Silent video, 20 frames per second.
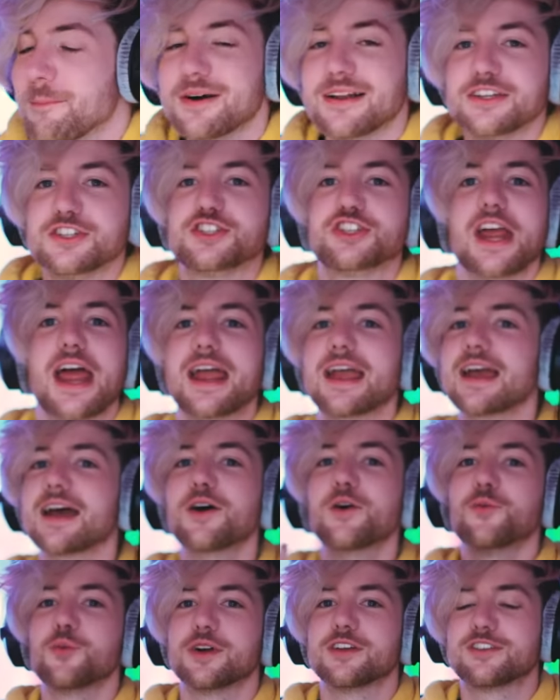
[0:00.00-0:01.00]
But
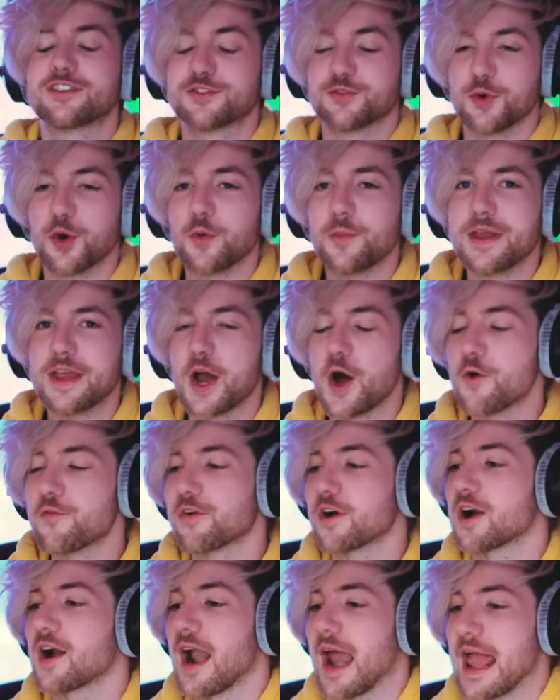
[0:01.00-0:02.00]
Jenga would screw me
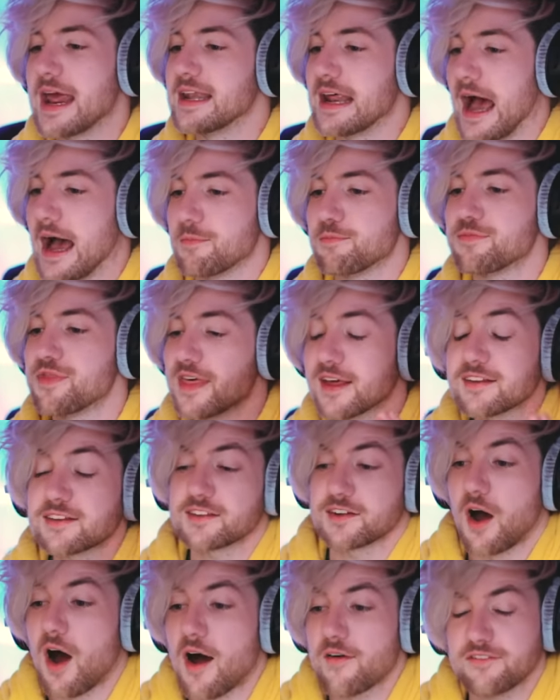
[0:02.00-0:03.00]
over and
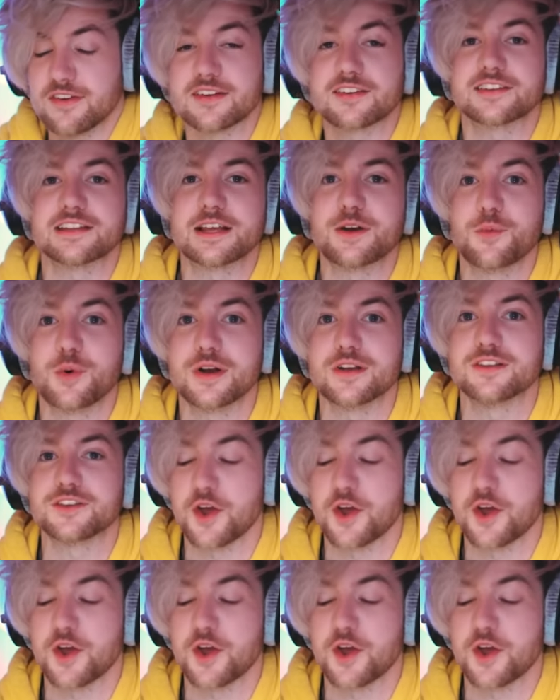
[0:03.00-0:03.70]
this obviously would